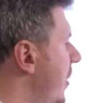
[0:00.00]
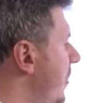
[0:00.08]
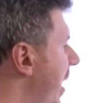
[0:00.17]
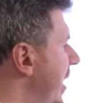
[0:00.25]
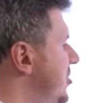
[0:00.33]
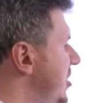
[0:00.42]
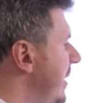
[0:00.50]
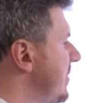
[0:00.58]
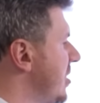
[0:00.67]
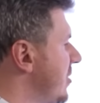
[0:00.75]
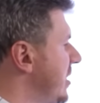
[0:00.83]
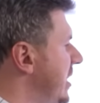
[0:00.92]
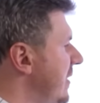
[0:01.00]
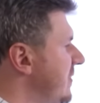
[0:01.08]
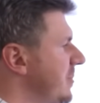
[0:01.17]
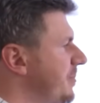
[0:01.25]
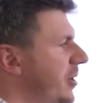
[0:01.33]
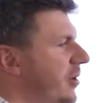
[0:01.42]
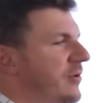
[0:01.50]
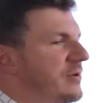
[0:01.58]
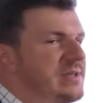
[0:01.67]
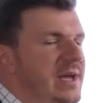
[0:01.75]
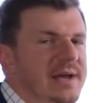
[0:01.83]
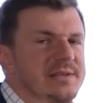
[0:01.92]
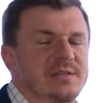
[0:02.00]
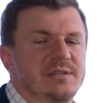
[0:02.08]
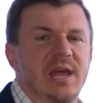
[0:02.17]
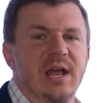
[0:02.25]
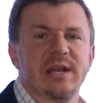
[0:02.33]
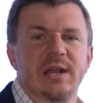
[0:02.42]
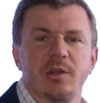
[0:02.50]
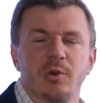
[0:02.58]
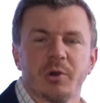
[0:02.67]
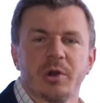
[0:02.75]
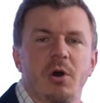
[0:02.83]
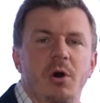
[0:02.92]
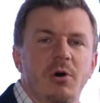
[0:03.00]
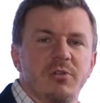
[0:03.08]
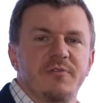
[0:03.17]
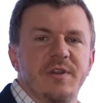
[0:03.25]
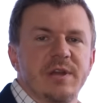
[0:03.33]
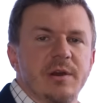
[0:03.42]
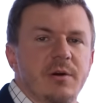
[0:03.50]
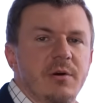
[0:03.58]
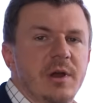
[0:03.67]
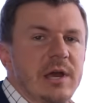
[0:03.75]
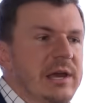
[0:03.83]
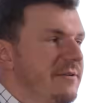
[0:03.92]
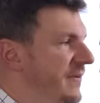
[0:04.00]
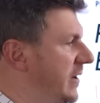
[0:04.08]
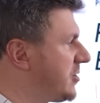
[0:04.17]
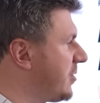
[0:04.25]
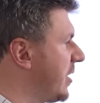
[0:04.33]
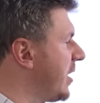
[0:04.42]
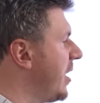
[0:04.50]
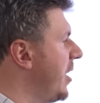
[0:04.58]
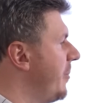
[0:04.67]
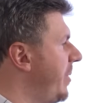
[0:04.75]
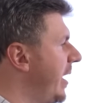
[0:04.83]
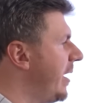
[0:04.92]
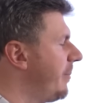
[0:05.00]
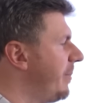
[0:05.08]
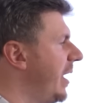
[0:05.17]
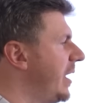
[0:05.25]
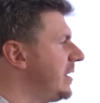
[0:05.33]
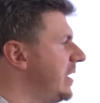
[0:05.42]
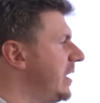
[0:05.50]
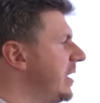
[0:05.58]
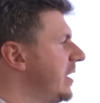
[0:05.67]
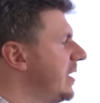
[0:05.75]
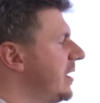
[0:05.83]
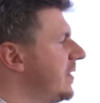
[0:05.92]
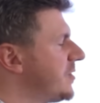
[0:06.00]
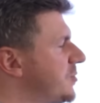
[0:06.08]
by James O'Keefe to pose as a nanny. Now, you recall the video featuring Pam Bondi. This